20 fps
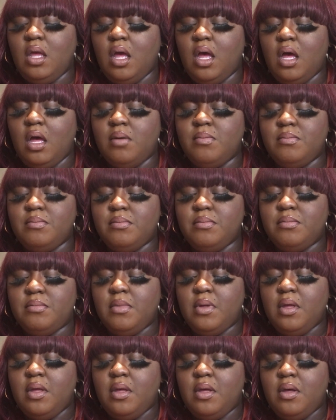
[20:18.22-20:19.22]
Um,
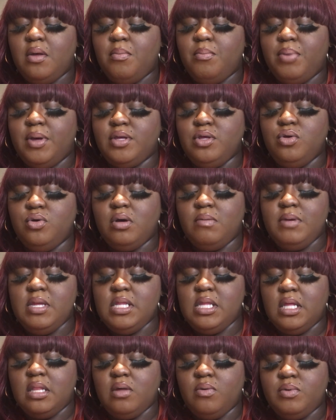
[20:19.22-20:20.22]
but you could be
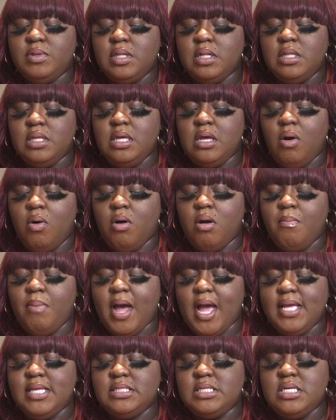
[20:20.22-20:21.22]
dealing with the Leo or
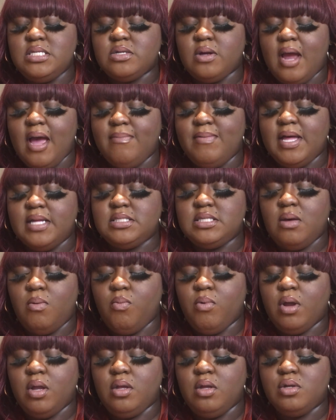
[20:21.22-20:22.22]
Pisces or have that
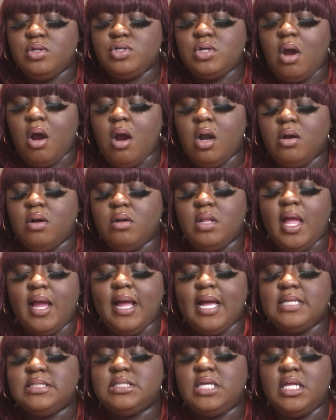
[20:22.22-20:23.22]
somewhere in your chart or
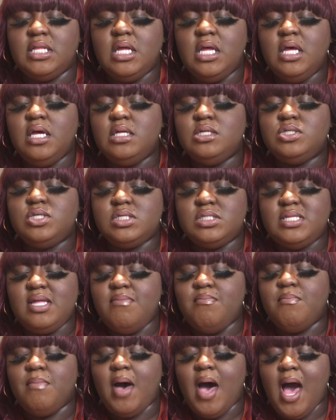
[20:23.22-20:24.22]
like I said just
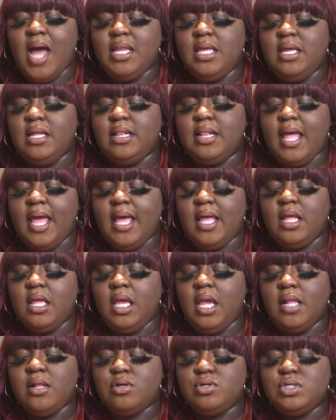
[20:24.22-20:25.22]
embodying that
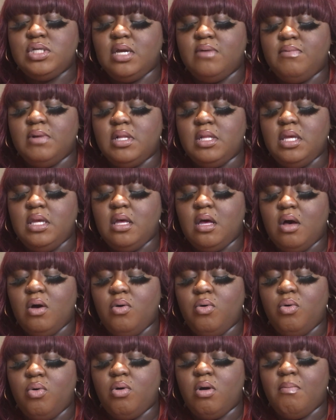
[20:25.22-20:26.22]
energy of a
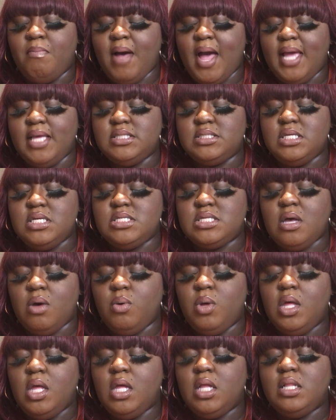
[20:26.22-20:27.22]
Leo or a Pisces
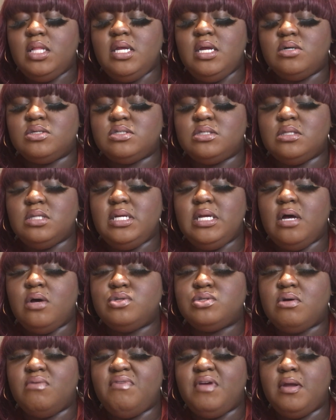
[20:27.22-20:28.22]
so Leos
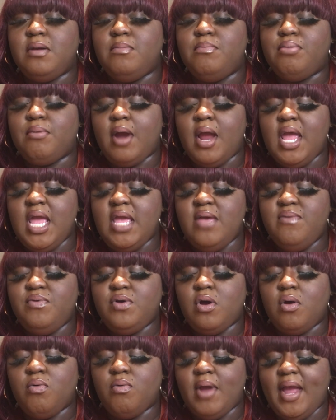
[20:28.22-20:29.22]
Leos are very brave
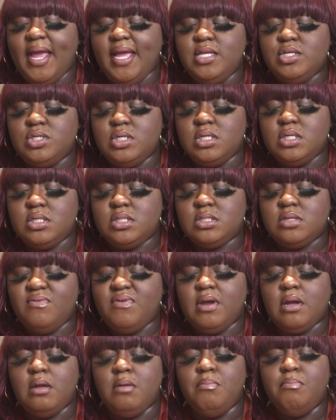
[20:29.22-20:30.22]
courageous
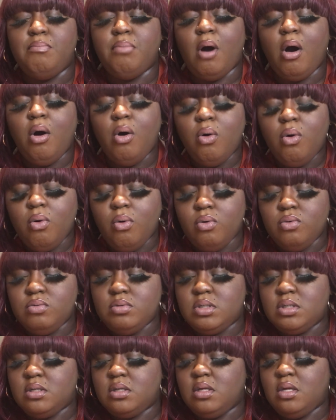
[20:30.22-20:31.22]
very
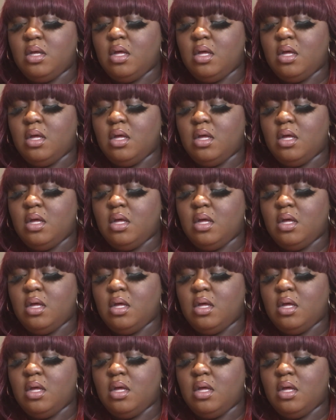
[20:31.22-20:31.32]
bold